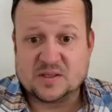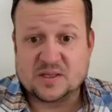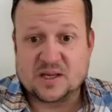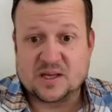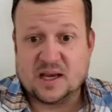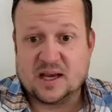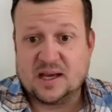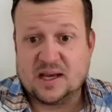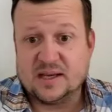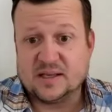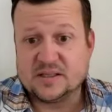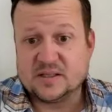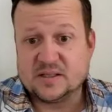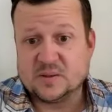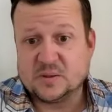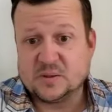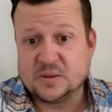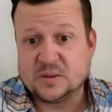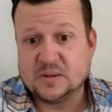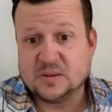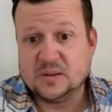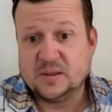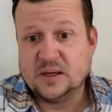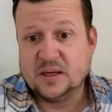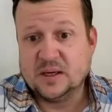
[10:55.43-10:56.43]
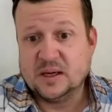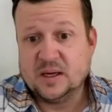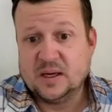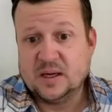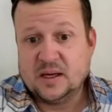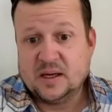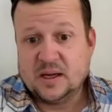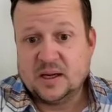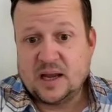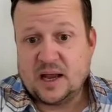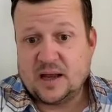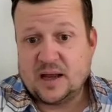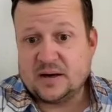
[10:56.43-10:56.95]
guys or
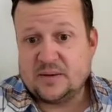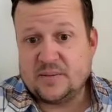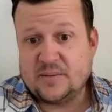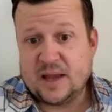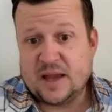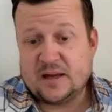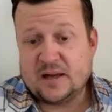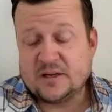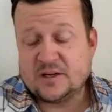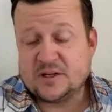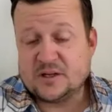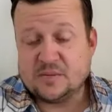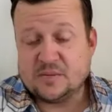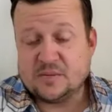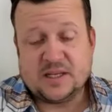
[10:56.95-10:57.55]
how to manage them.